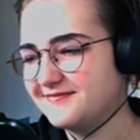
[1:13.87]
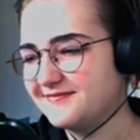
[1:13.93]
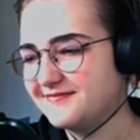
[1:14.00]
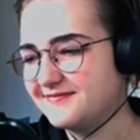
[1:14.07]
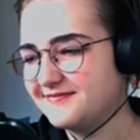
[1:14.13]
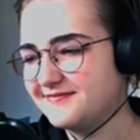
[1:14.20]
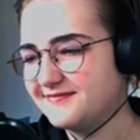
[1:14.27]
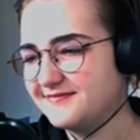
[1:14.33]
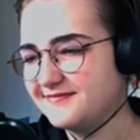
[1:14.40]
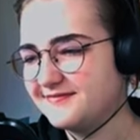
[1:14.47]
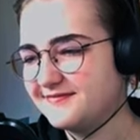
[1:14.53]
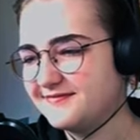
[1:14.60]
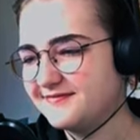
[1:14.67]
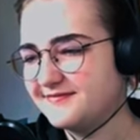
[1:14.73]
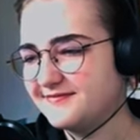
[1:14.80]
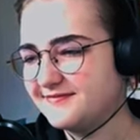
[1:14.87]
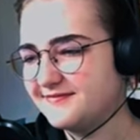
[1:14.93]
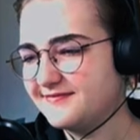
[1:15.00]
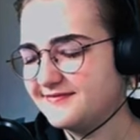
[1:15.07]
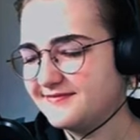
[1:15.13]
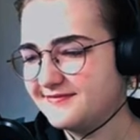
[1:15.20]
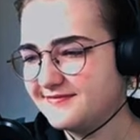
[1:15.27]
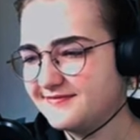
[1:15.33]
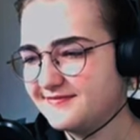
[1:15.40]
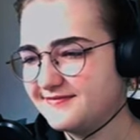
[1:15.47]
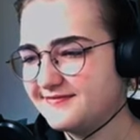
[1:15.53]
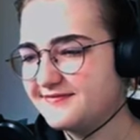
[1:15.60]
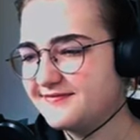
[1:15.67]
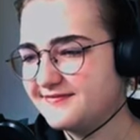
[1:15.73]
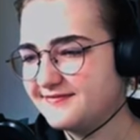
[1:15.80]

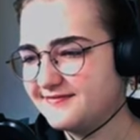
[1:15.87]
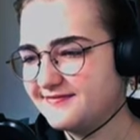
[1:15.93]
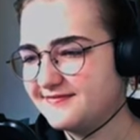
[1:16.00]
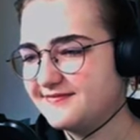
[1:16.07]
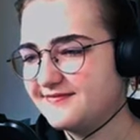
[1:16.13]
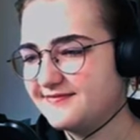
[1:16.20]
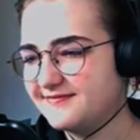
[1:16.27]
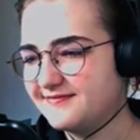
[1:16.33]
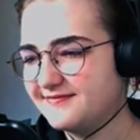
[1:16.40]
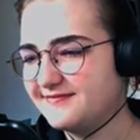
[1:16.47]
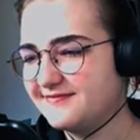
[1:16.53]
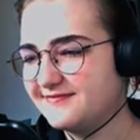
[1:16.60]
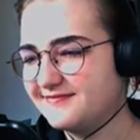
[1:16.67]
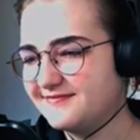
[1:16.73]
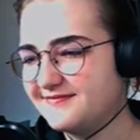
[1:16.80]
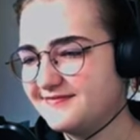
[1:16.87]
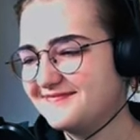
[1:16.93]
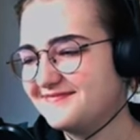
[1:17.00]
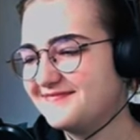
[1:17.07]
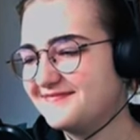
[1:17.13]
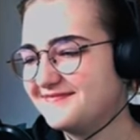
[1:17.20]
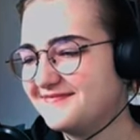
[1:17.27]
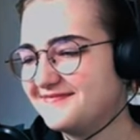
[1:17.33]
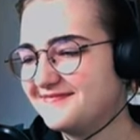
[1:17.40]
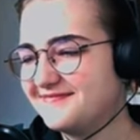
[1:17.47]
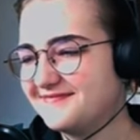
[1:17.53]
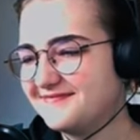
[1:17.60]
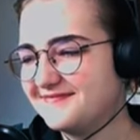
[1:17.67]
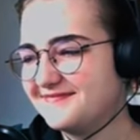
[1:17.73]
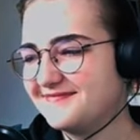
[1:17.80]

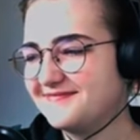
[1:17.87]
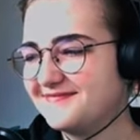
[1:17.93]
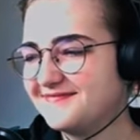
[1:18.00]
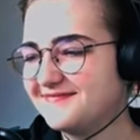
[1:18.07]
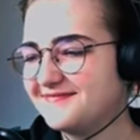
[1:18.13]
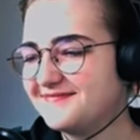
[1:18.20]
The person shown says nothing.